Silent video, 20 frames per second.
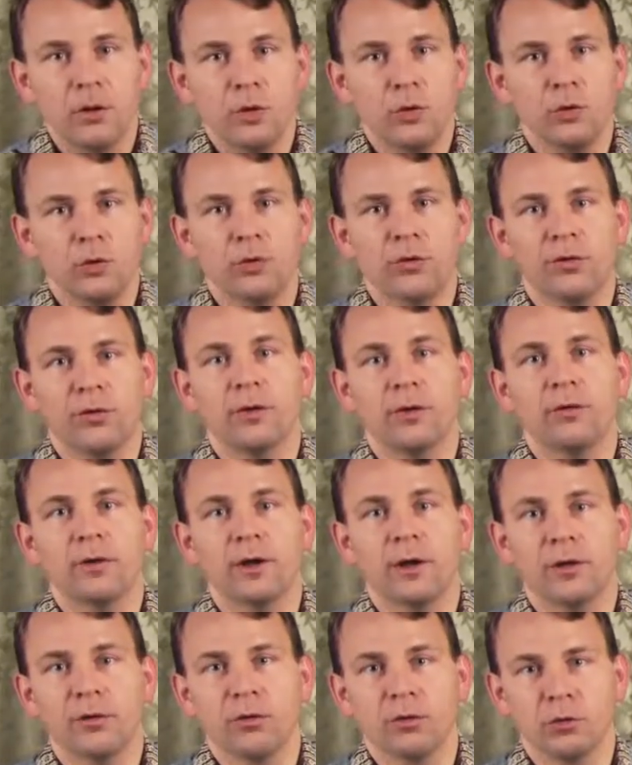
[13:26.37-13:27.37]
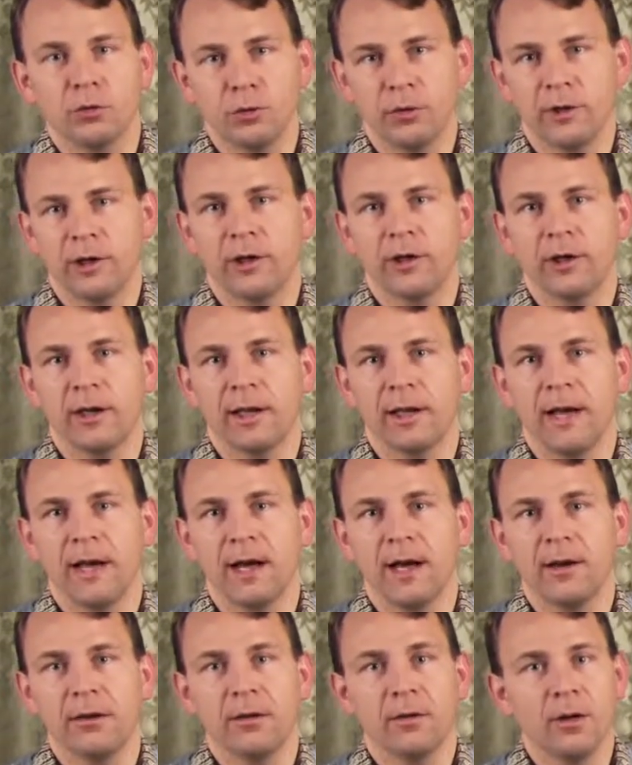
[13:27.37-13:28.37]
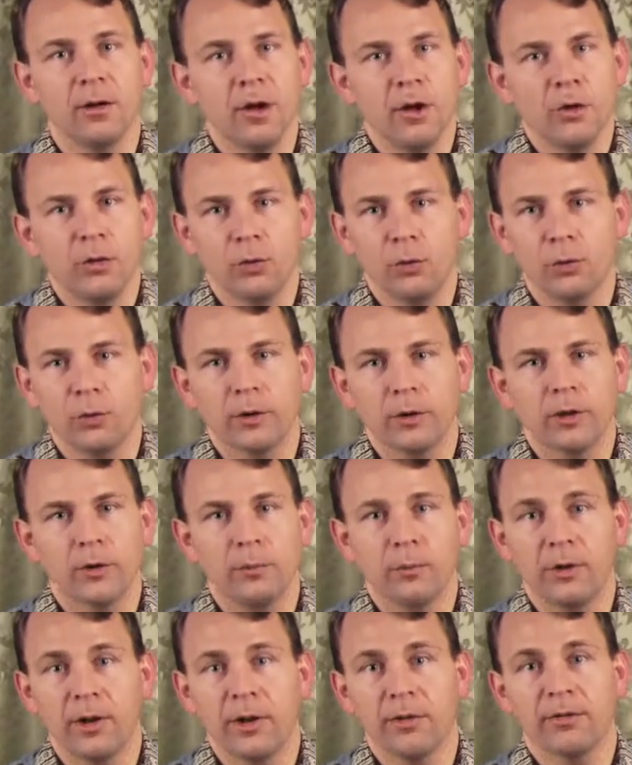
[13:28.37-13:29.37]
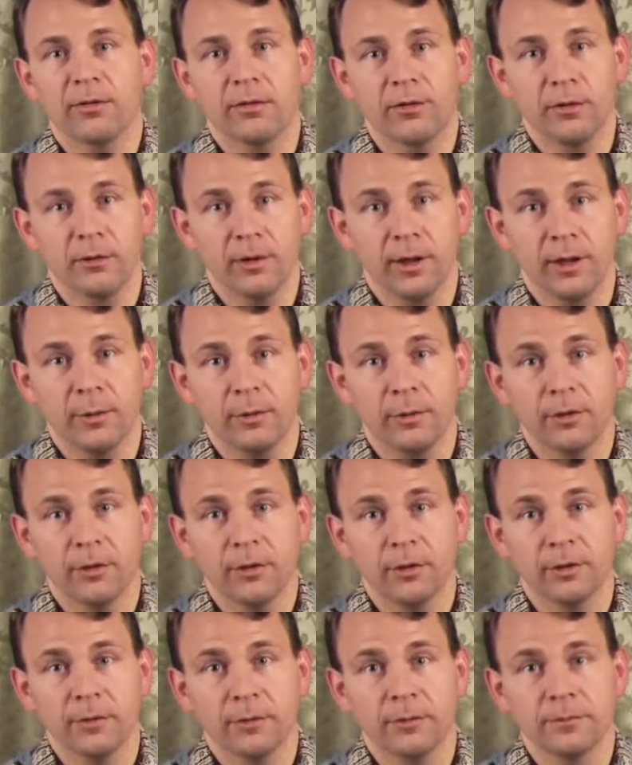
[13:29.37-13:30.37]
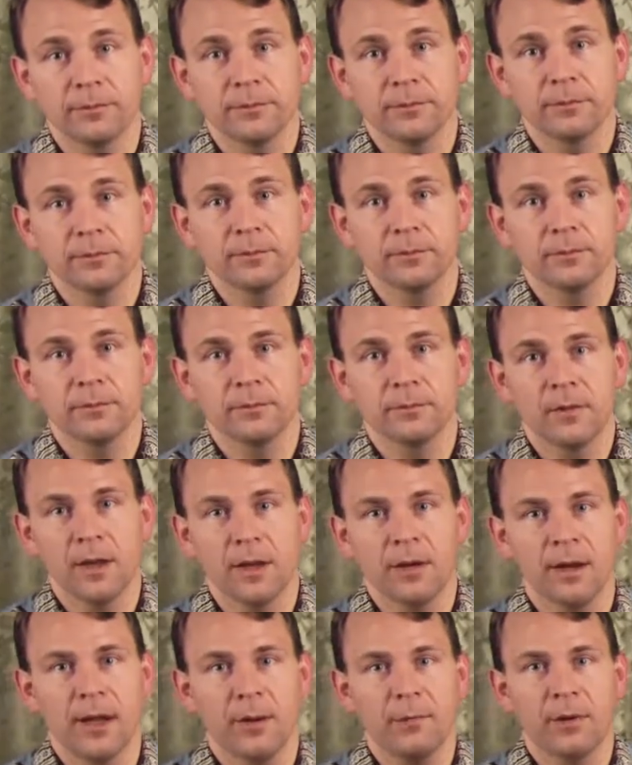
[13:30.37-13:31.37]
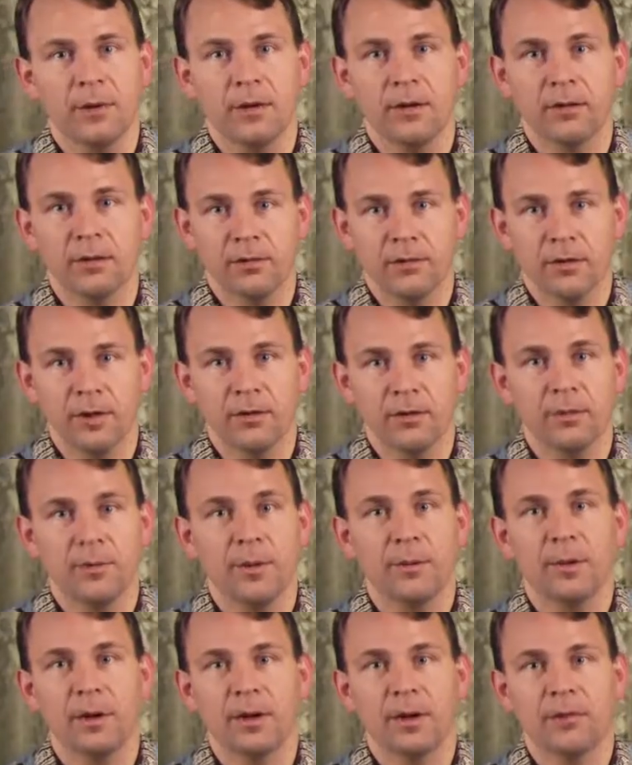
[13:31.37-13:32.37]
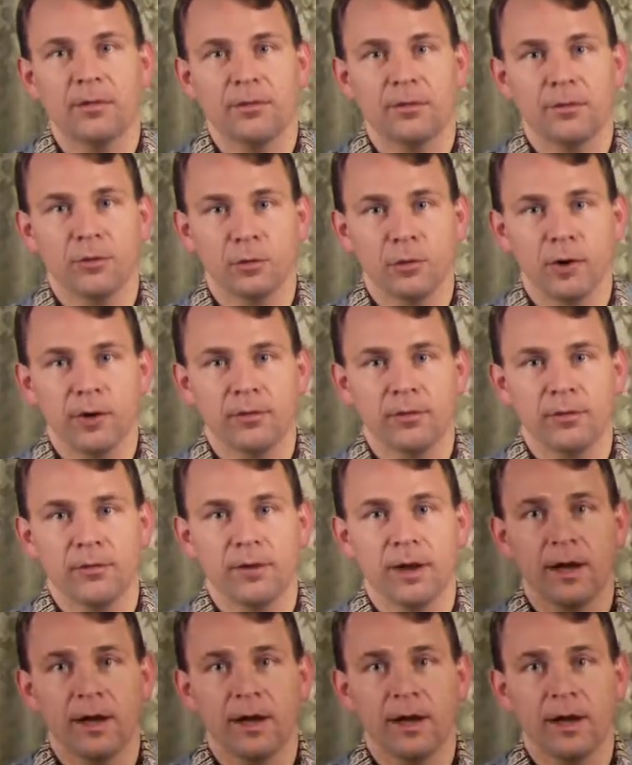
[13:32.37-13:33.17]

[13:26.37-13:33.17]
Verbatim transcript: who serve an extraordinary God, the Lord can bless their labor, not because of us, but because of the grace of